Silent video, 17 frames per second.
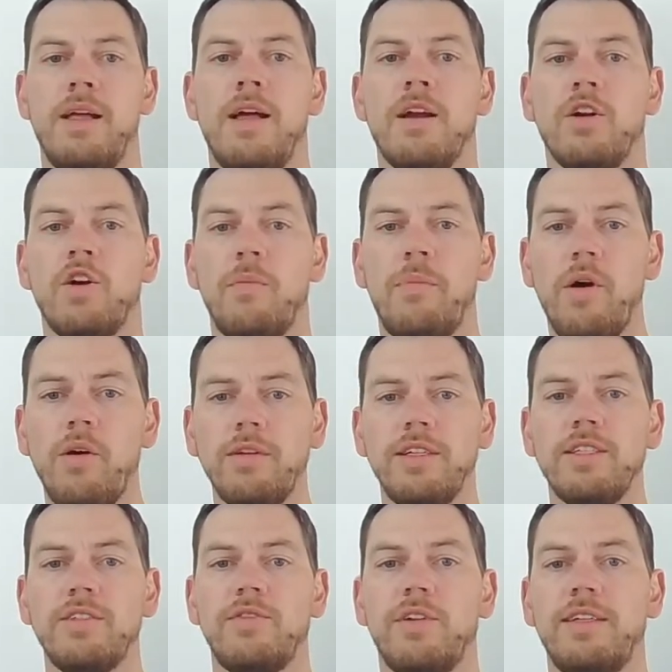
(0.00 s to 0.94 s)

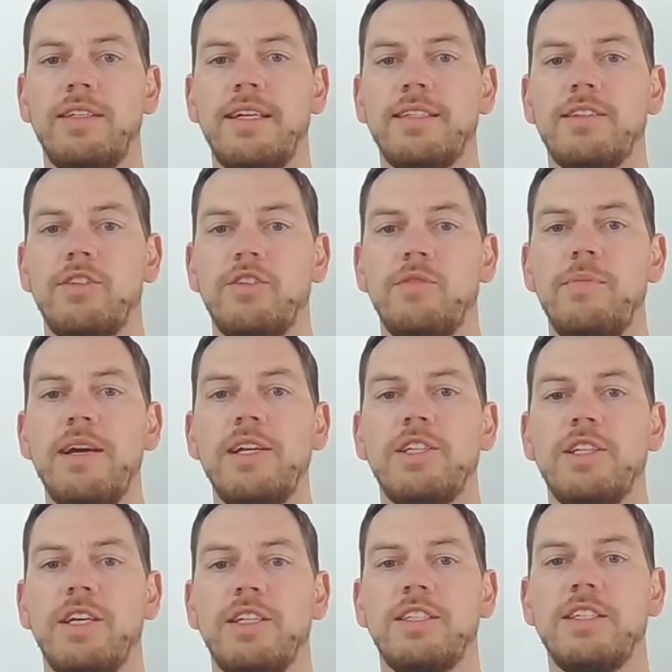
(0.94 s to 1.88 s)
Components for the test
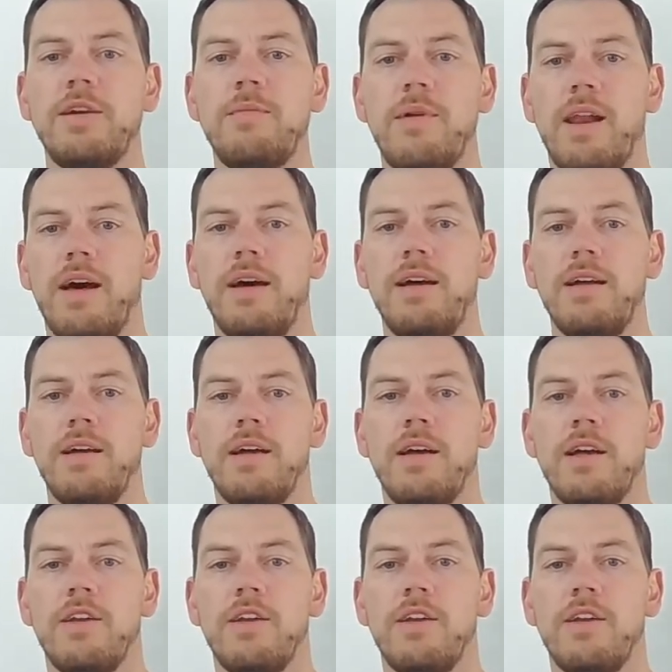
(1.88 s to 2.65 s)
automation are similar,